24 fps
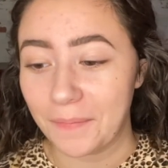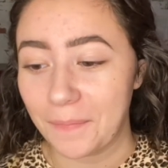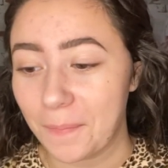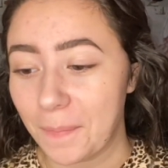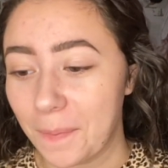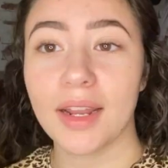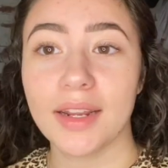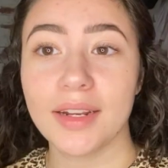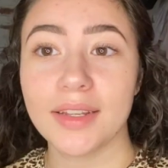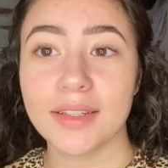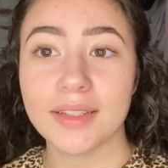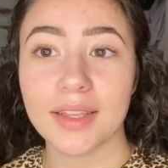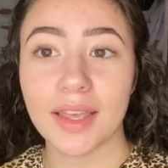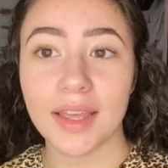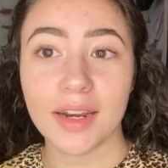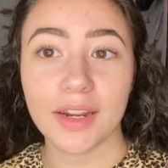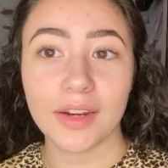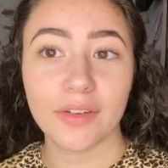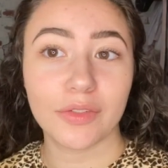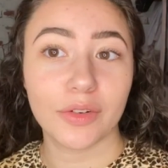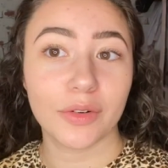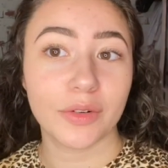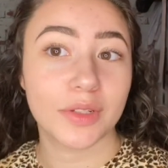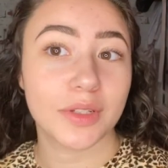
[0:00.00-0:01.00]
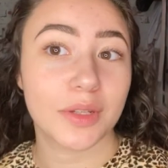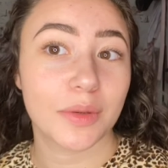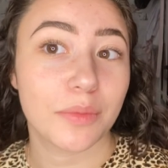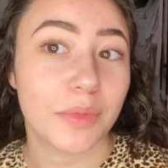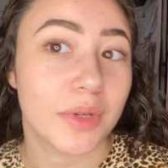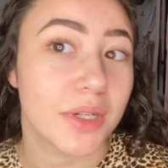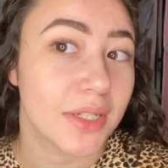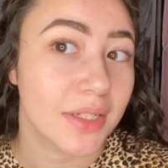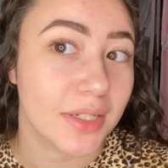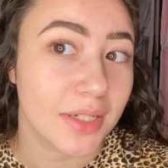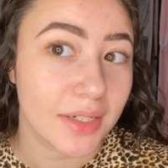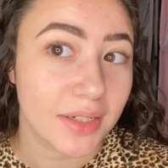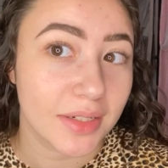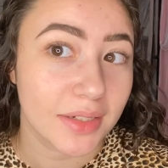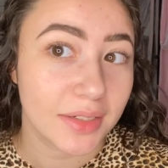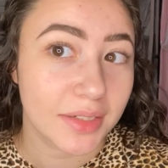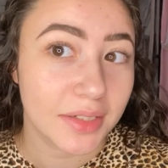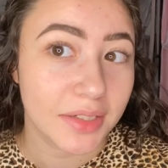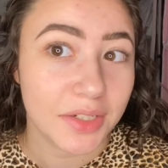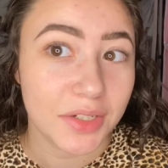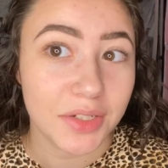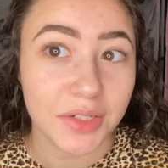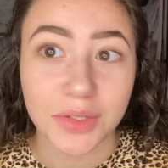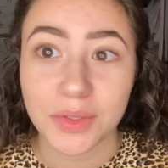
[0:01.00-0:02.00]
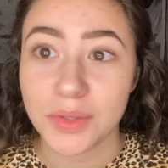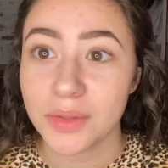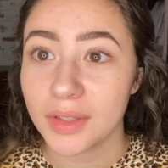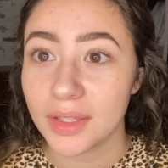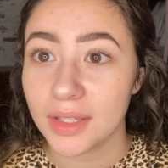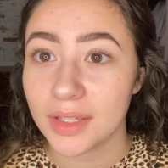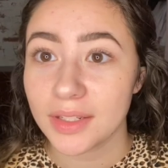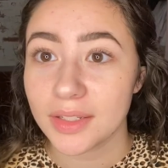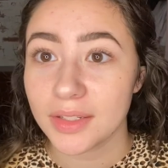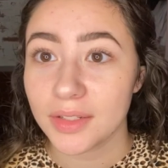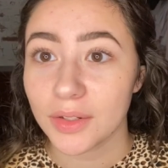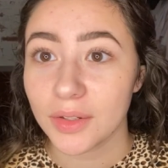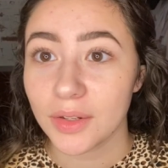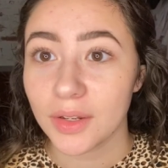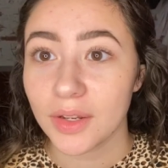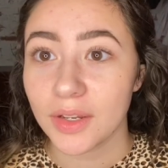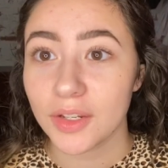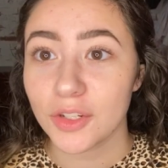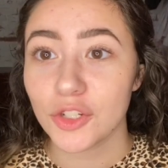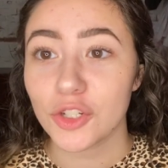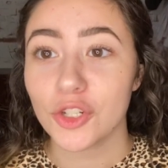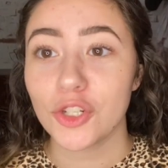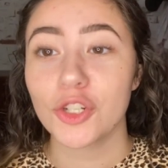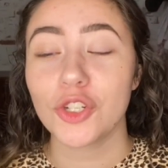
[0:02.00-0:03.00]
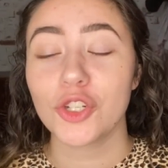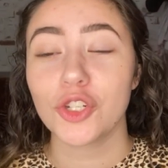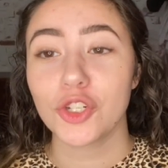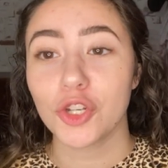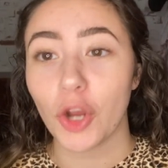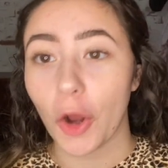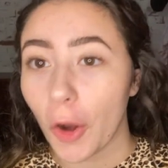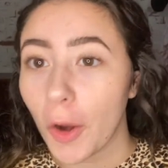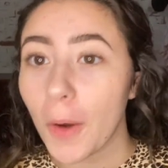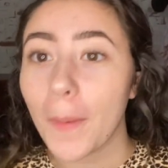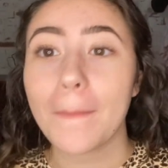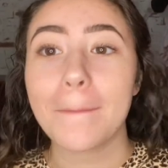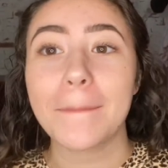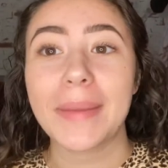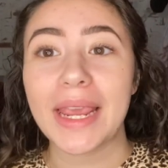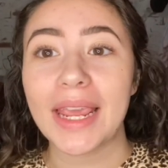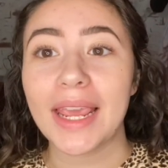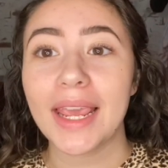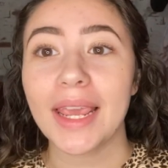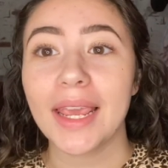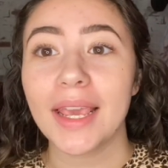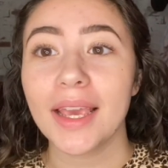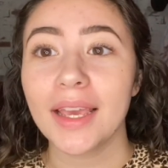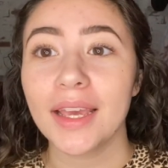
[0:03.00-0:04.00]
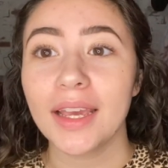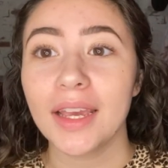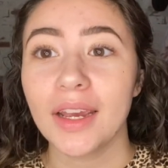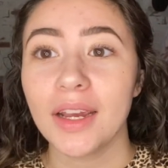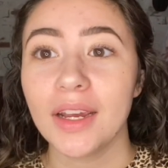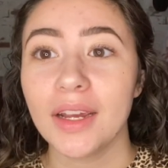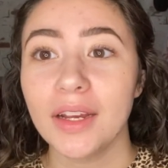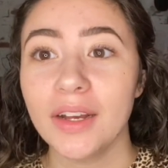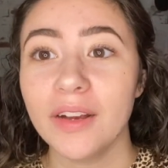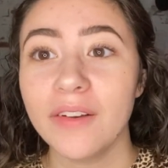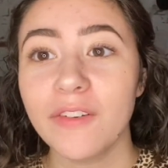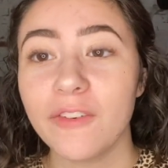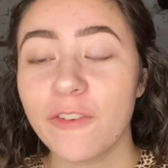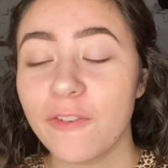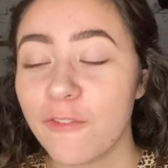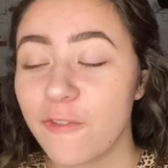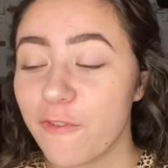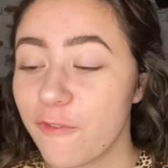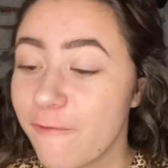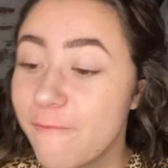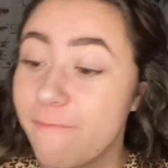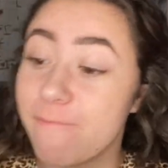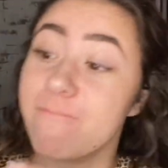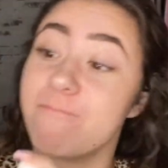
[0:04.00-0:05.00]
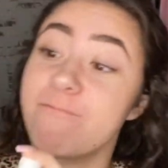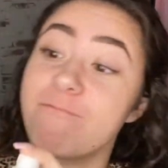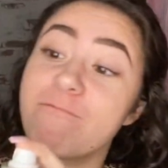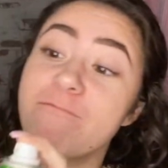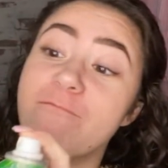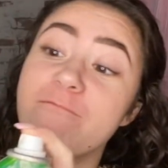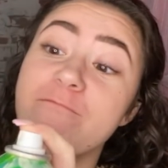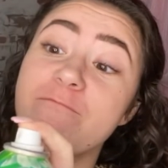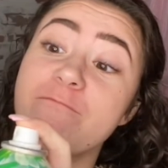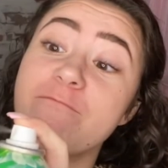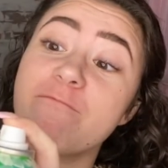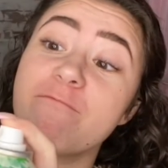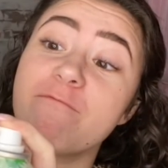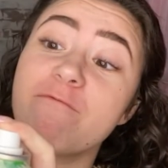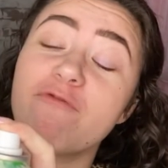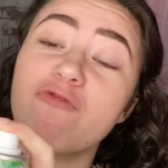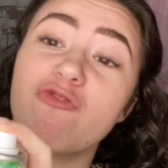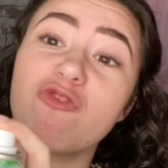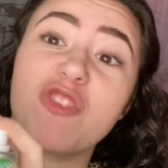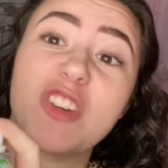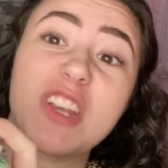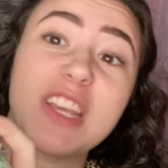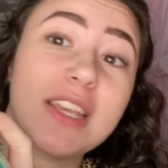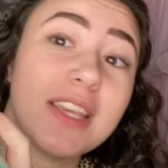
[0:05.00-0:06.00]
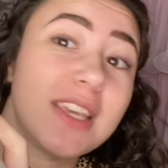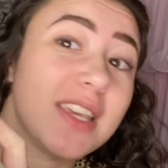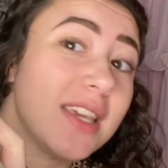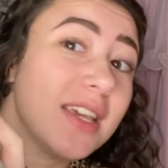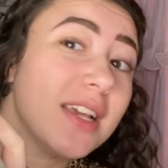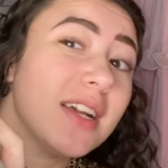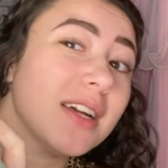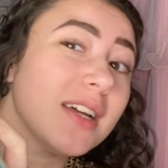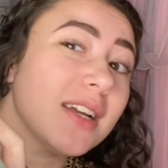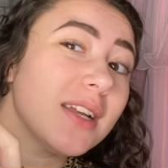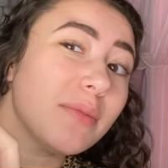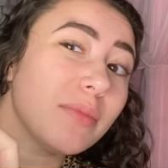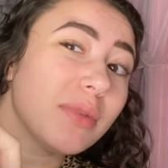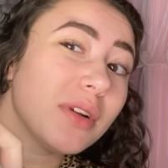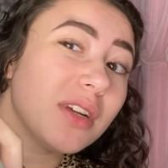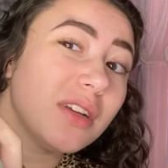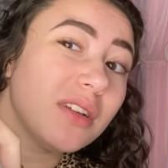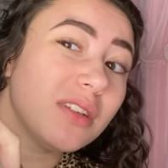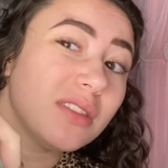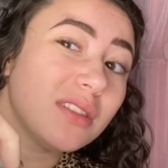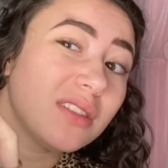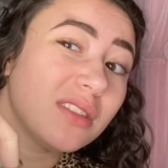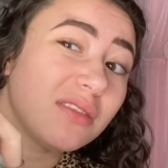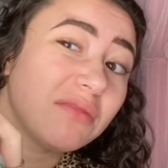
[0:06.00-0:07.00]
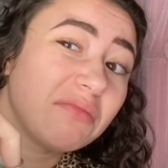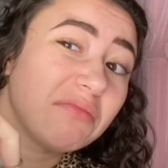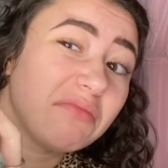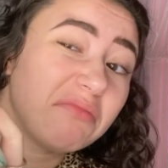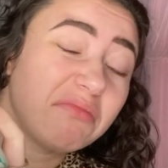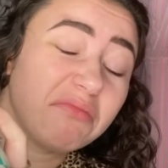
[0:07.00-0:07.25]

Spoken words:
I decided for some reason to do these Sharpie freaking eyebrows.